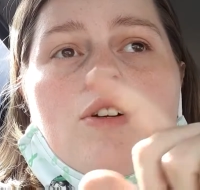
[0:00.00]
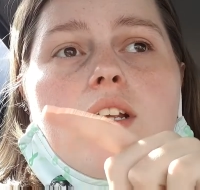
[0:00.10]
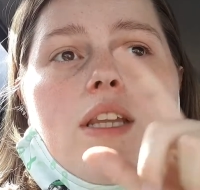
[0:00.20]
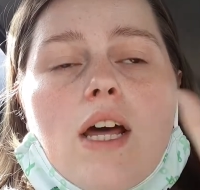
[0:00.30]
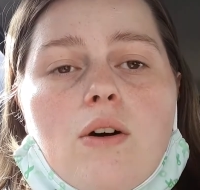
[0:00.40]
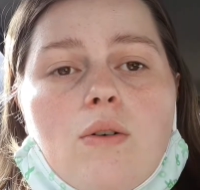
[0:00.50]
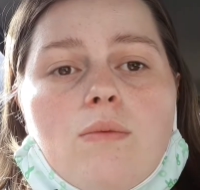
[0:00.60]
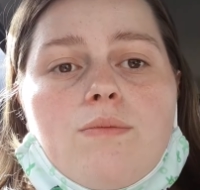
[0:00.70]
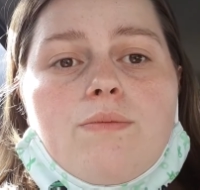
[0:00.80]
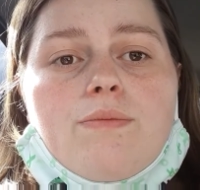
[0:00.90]
are in that
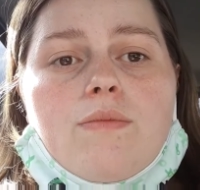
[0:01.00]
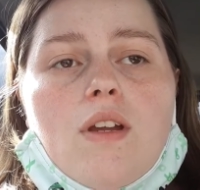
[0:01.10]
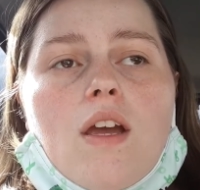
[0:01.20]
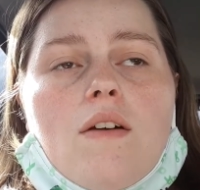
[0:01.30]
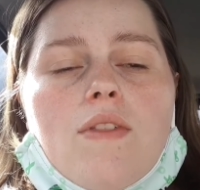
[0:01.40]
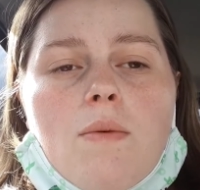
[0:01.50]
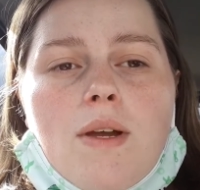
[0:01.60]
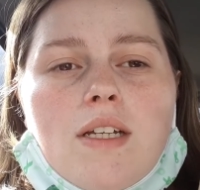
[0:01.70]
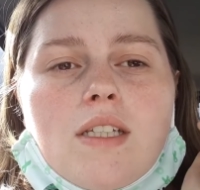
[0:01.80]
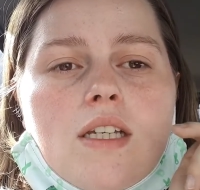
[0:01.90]
home. If that
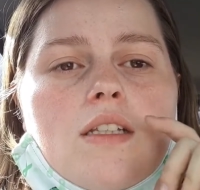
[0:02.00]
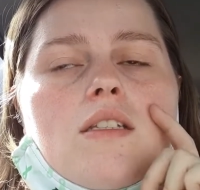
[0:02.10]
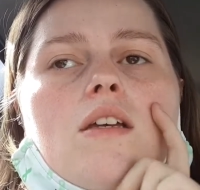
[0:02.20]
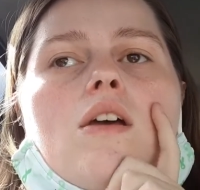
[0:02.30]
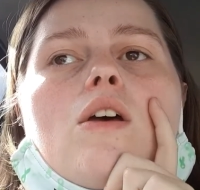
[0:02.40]
makes sense.